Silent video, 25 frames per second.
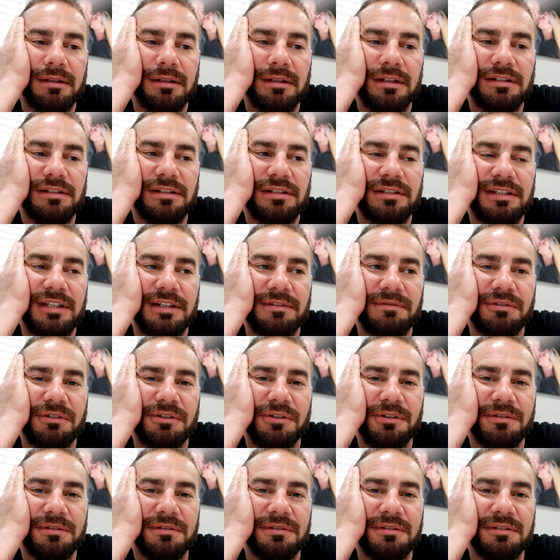This is
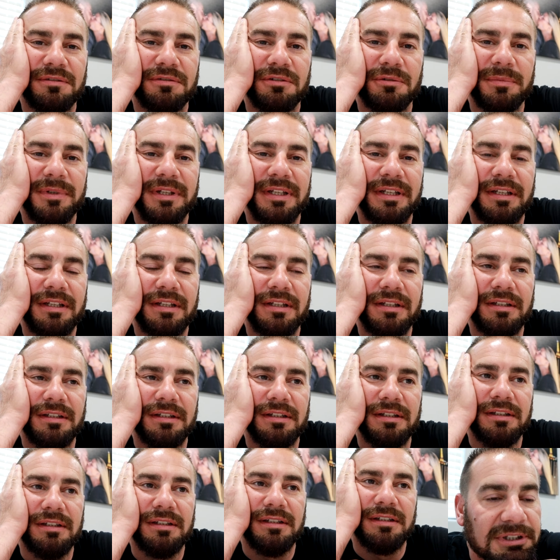difficult for me,
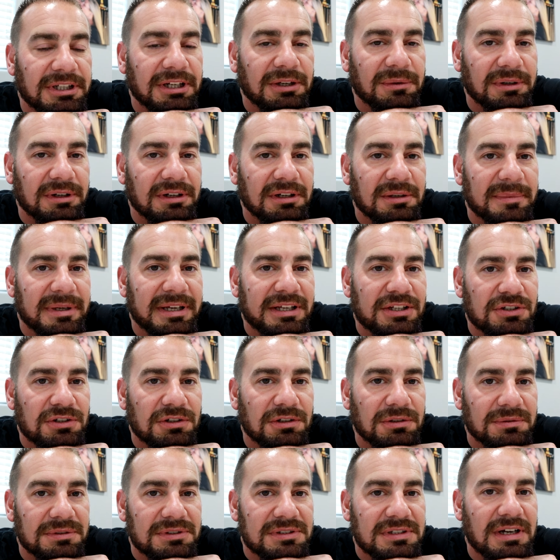but I wanted to make
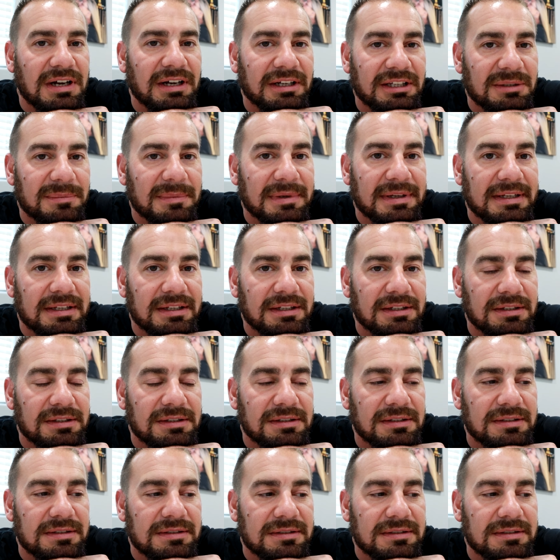sure it was documented.